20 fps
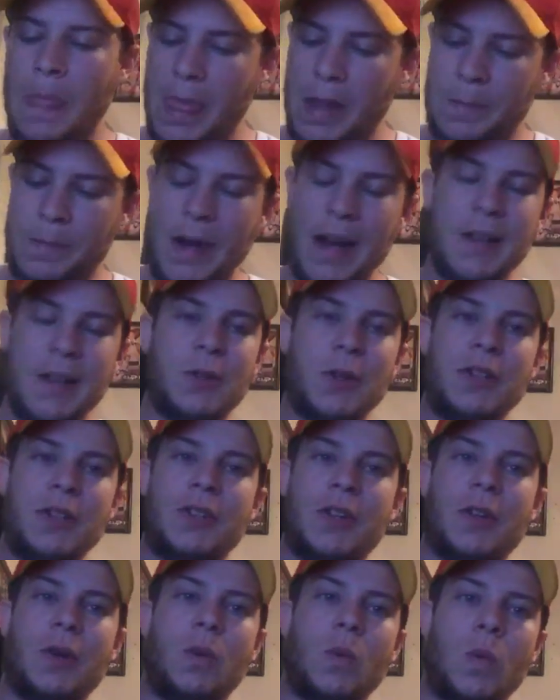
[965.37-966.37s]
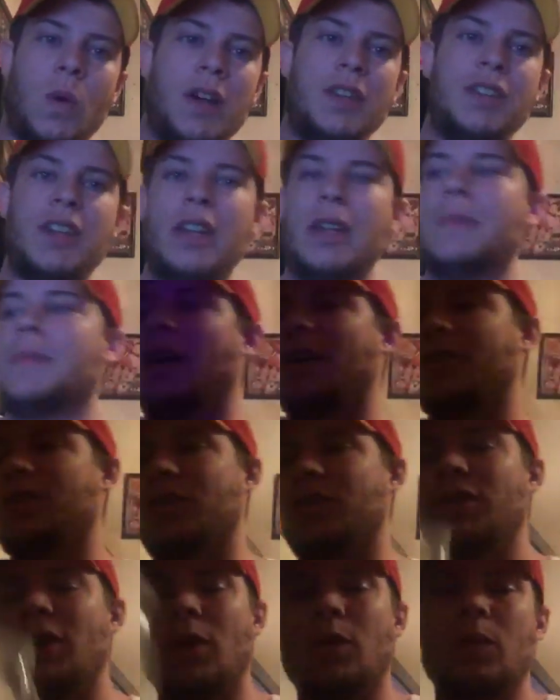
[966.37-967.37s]
The Patriots are the one team I
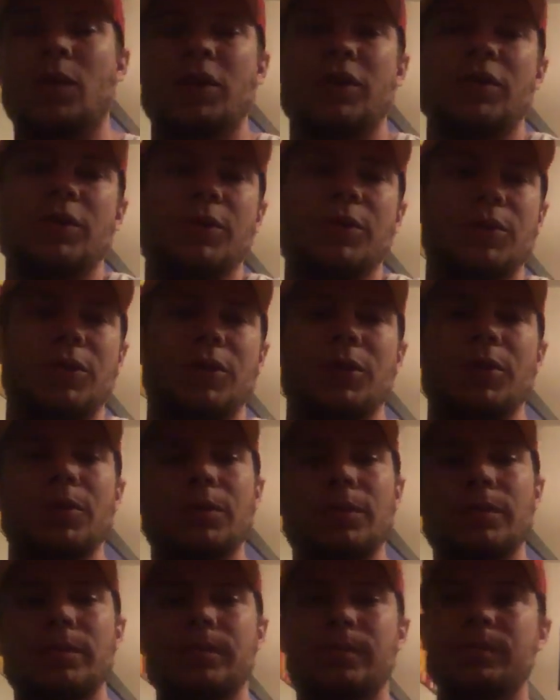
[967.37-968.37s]
just don't want to lose to.